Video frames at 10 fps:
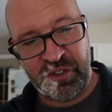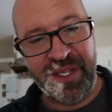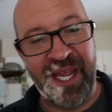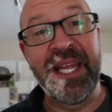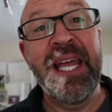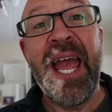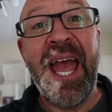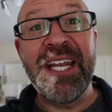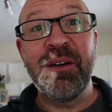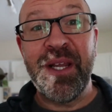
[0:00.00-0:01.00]
okay.
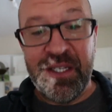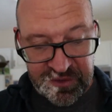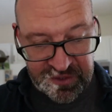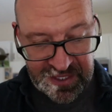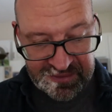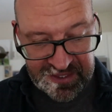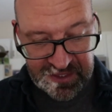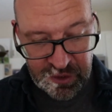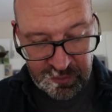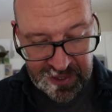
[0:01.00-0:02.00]
Anyway, so that's
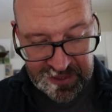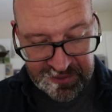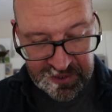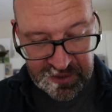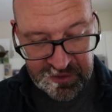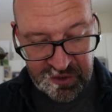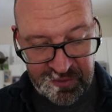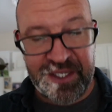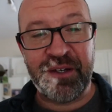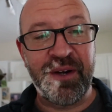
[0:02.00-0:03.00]
it. You're ready to
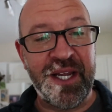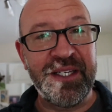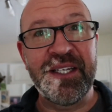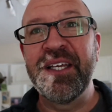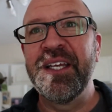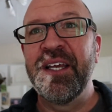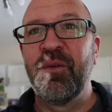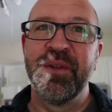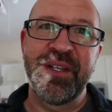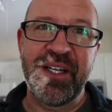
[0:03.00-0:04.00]
drink it, right?
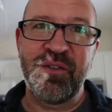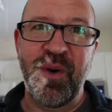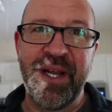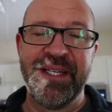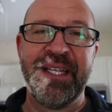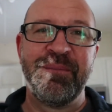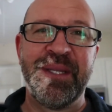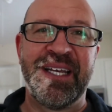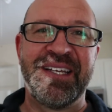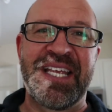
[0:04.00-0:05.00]
Well, not quite,
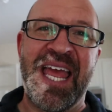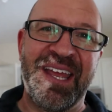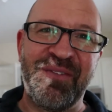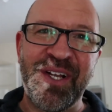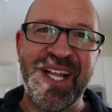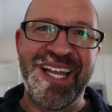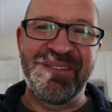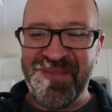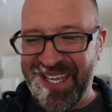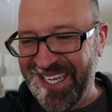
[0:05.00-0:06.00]
because if you're
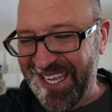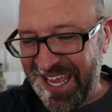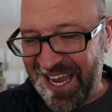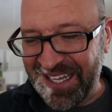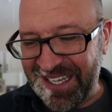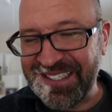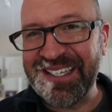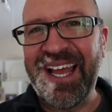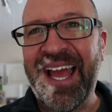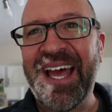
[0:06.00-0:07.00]
like me, I like
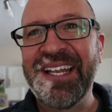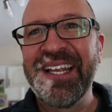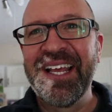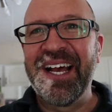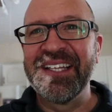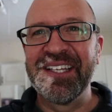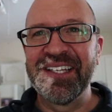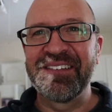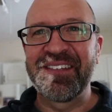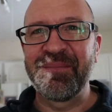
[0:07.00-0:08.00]
to add a
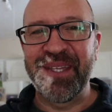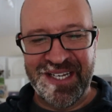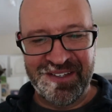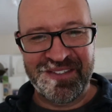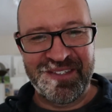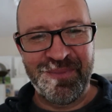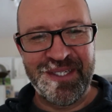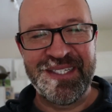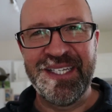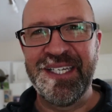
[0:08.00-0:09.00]
little something else to
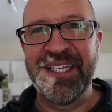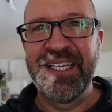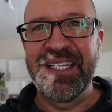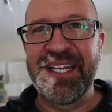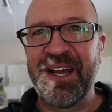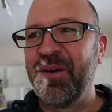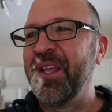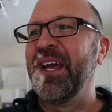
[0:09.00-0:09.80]
my tea. Now,